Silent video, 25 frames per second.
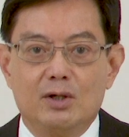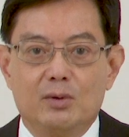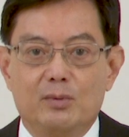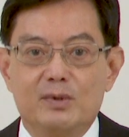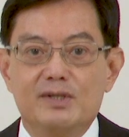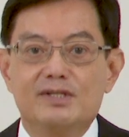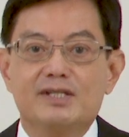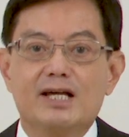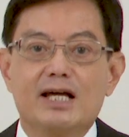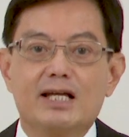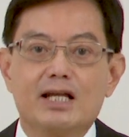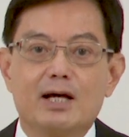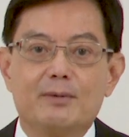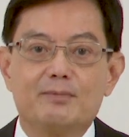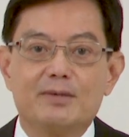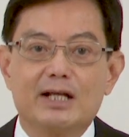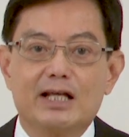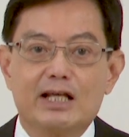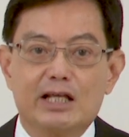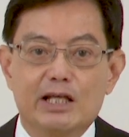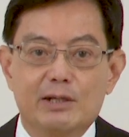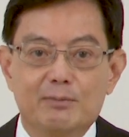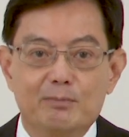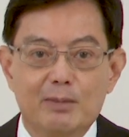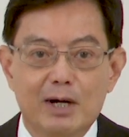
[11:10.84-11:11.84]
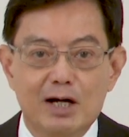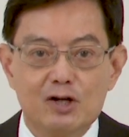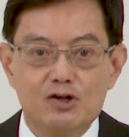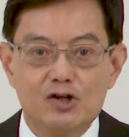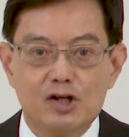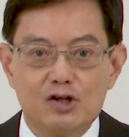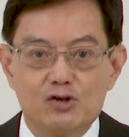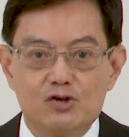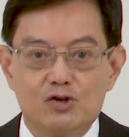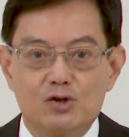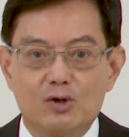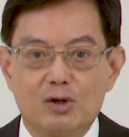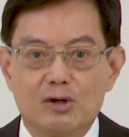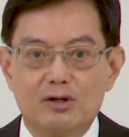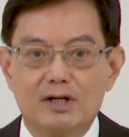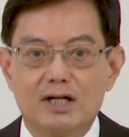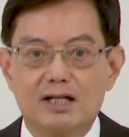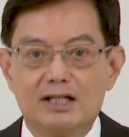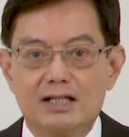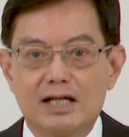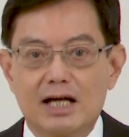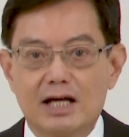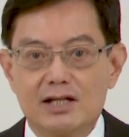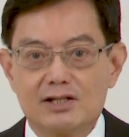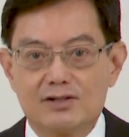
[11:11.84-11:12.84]
We set up the Emerging Stronger
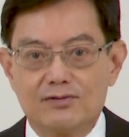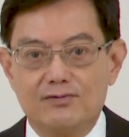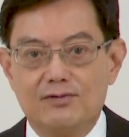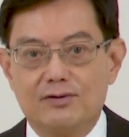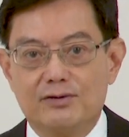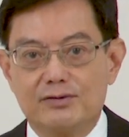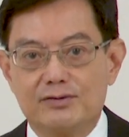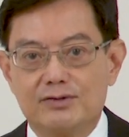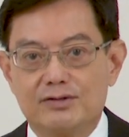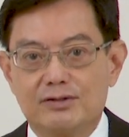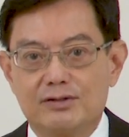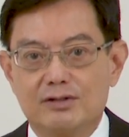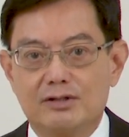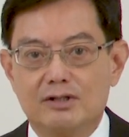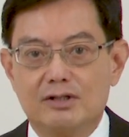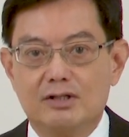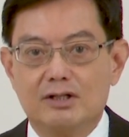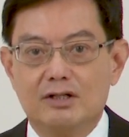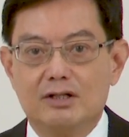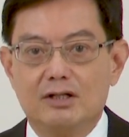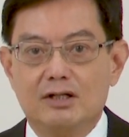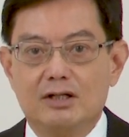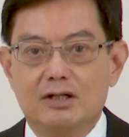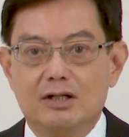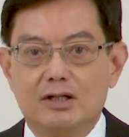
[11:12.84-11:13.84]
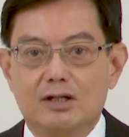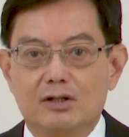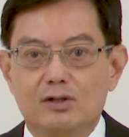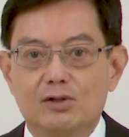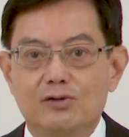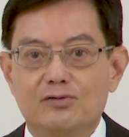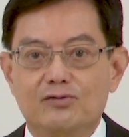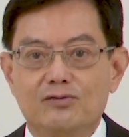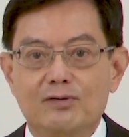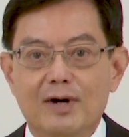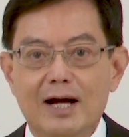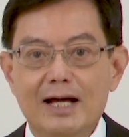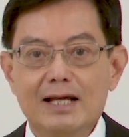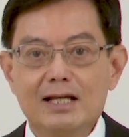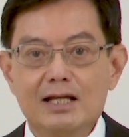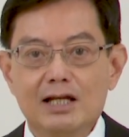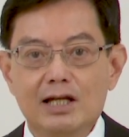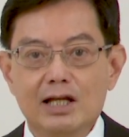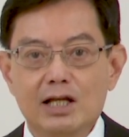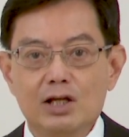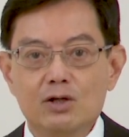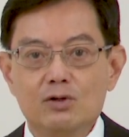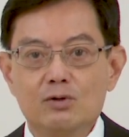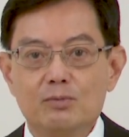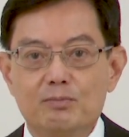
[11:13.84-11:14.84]
Task Force to find
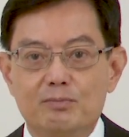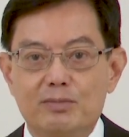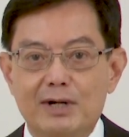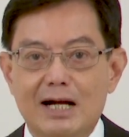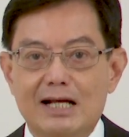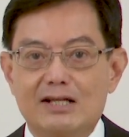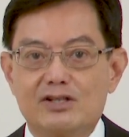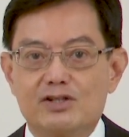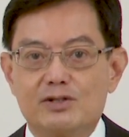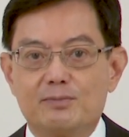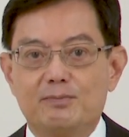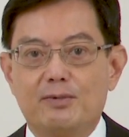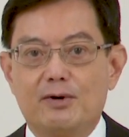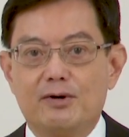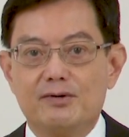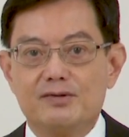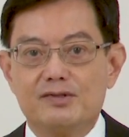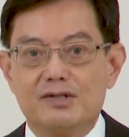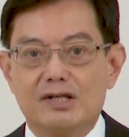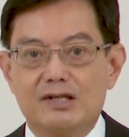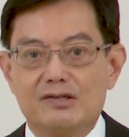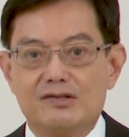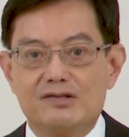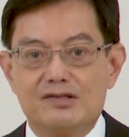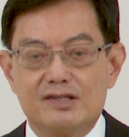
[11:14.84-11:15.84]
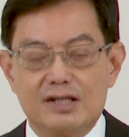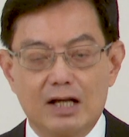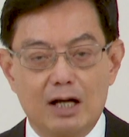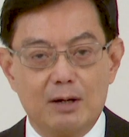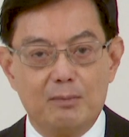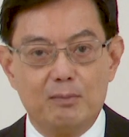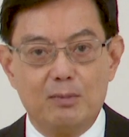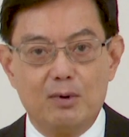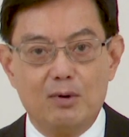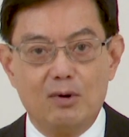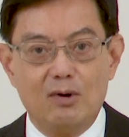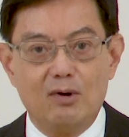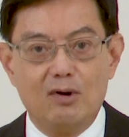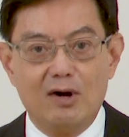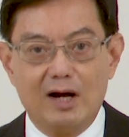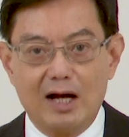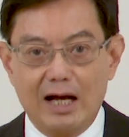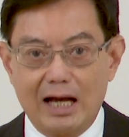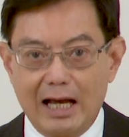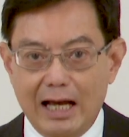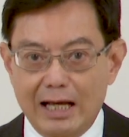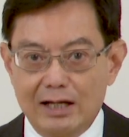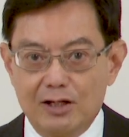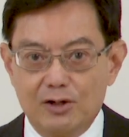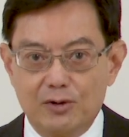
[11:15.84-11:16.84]
new bright spots in Singapore
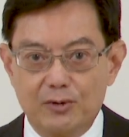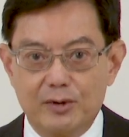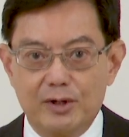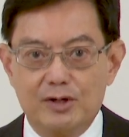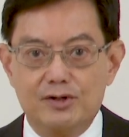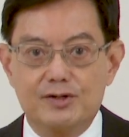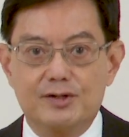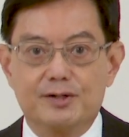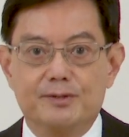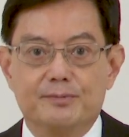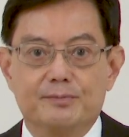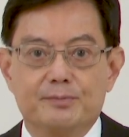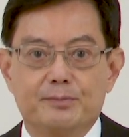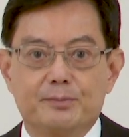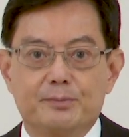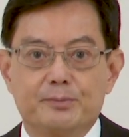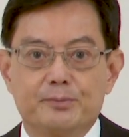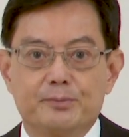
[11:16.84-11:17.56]
and the region.